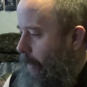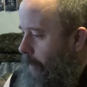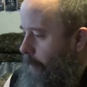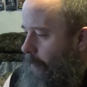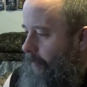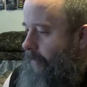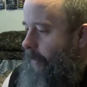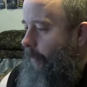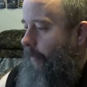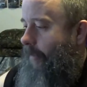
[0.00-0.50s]

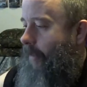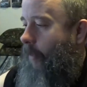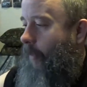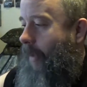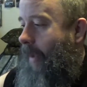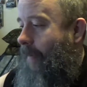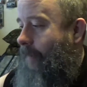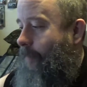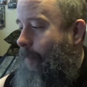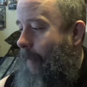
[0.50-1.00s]
But there we go,
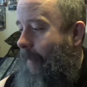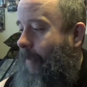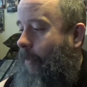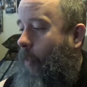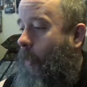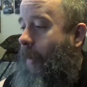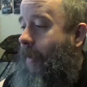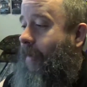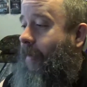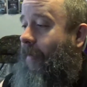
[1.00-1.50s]
guys. My
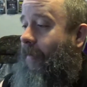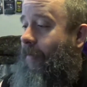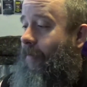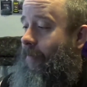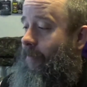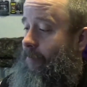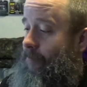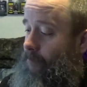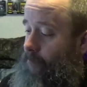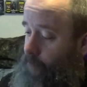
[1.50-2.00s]
quick
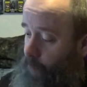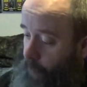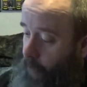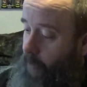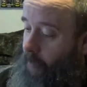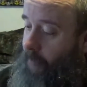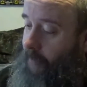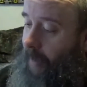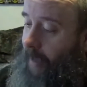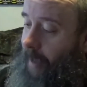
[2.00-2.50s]

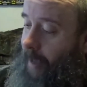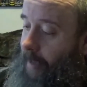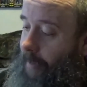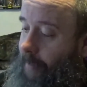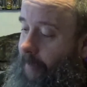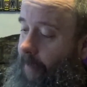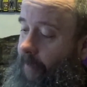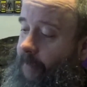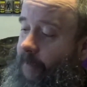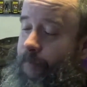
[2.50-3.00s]
look at
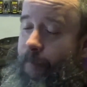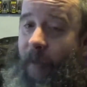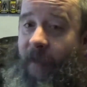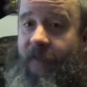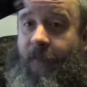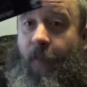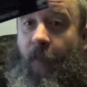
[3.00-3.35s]
the Space